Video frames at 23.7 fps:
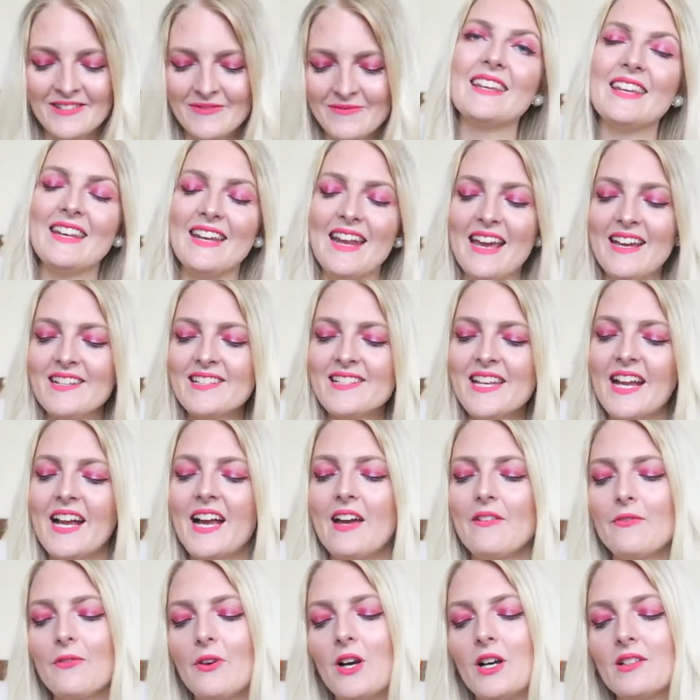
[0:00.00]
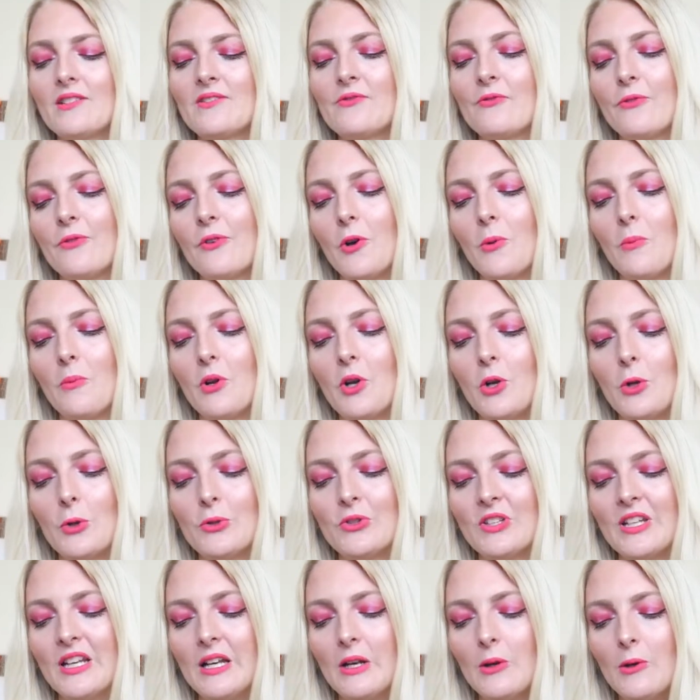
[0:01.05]
The next thing I've got from
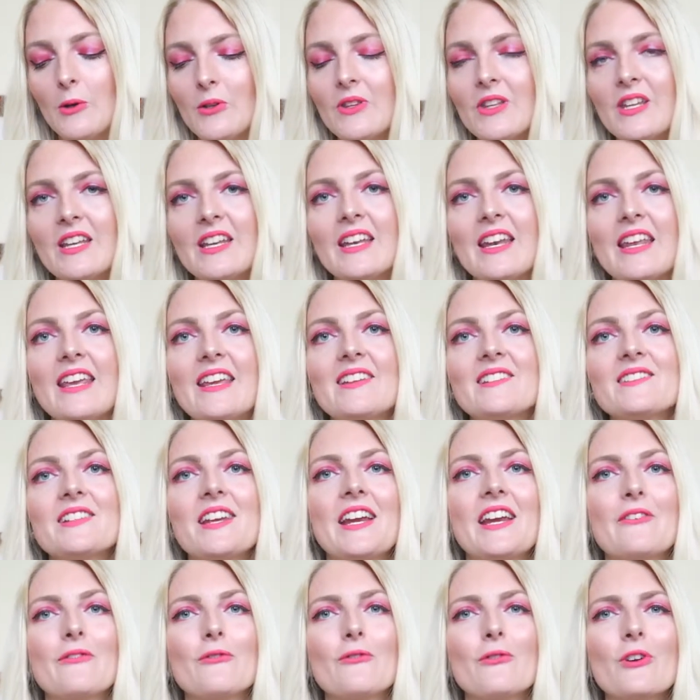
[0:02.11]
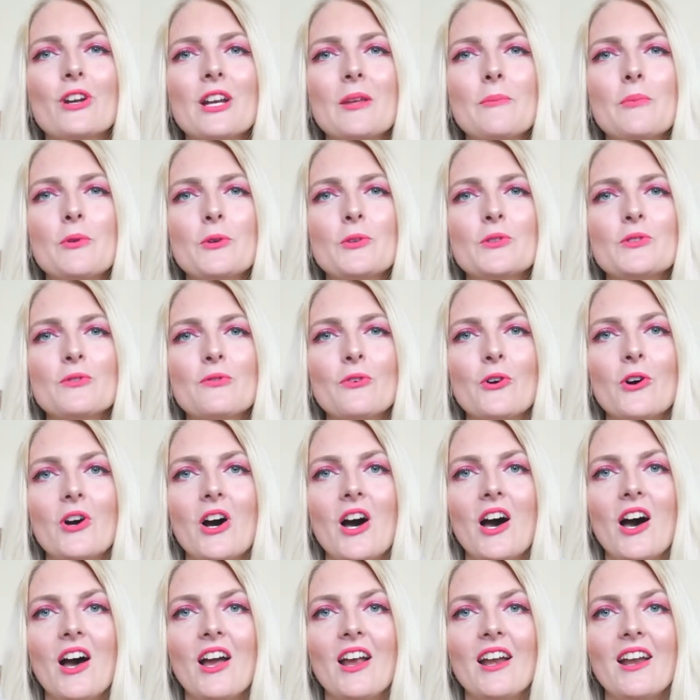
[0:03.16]
Lottie London is a really beautiful
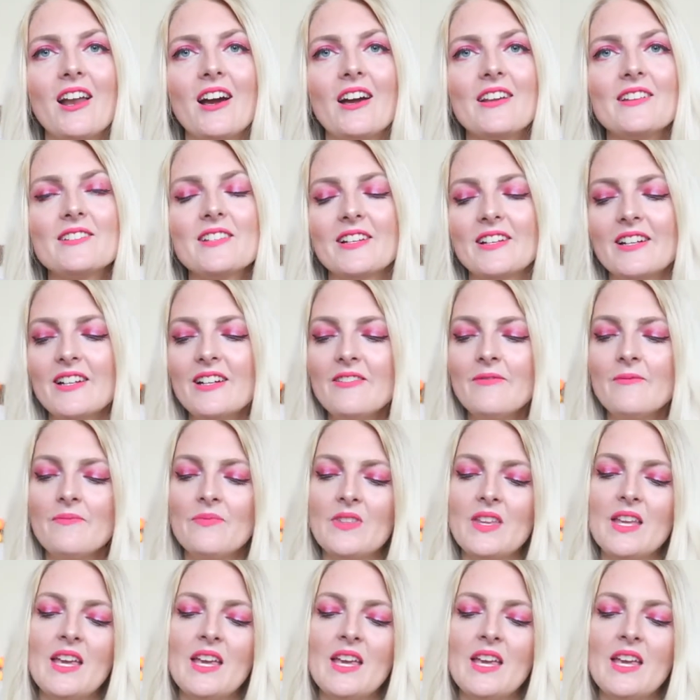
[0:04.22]
highlighter.